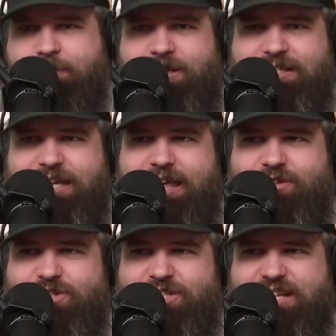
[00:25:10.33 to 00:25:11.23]
pieced
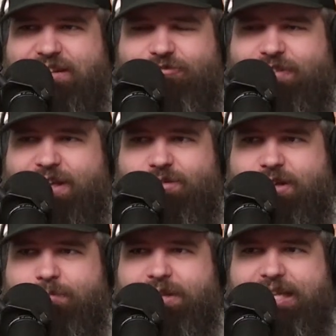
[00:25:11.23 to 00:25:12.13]
together. Just it felt
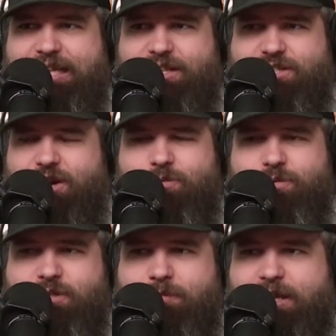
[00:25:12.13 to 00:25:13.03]
completely the tone
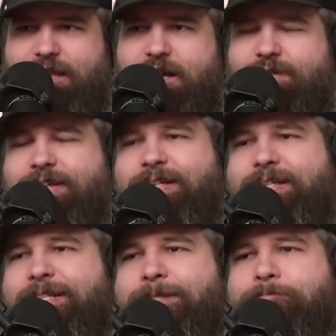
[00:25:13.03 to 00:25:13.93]
was completely off.
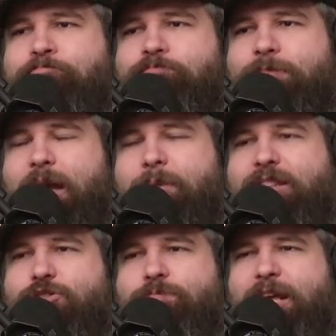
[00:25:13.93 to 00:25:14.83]
I mean,
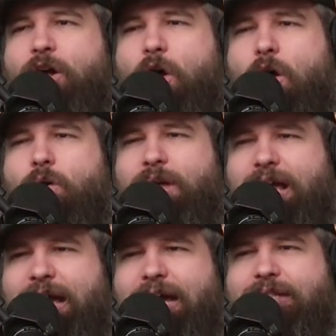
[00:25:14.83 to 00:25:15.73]
there's been all
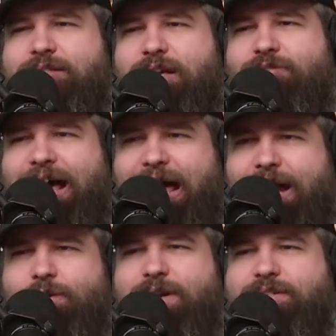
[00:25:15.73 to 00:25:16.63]
kinds of
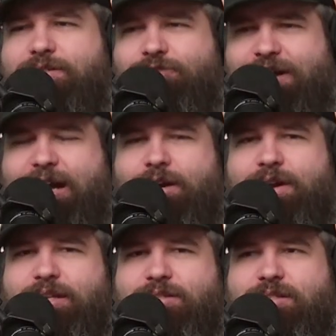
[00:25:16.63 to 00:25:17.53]
hirings and
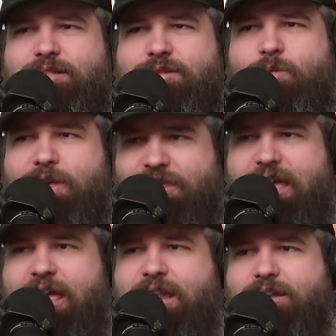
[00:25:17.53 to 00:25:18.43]
firings
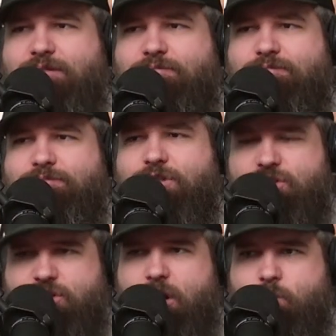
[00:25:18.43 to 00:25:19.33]
within the
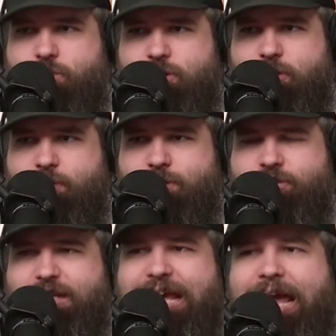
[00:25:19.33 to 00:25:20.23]
Star Wars
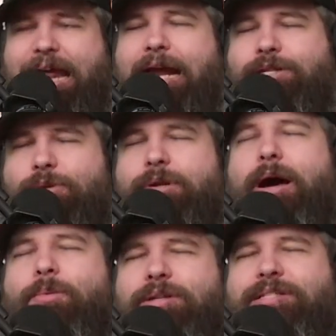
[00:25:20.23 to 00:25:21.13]
universe, and I do
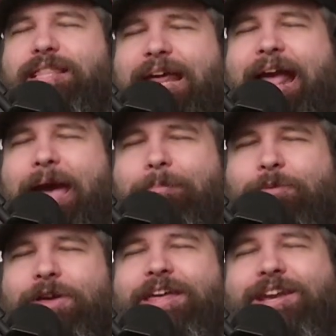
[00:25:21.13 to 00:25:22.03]
not want to see that happen
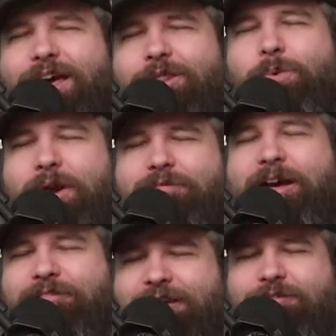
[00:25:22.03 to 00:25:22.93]
with another one of
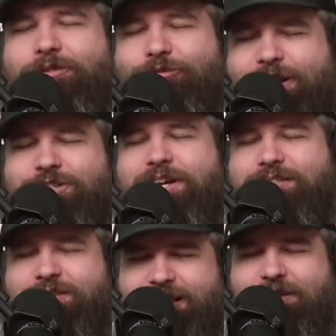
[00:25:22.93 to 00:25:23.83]
my favorite
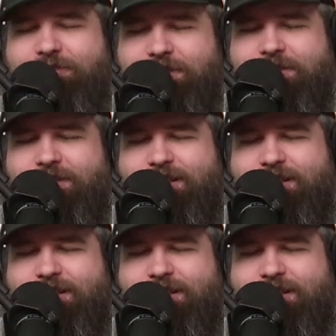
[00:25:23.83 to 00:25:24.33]
franchises ever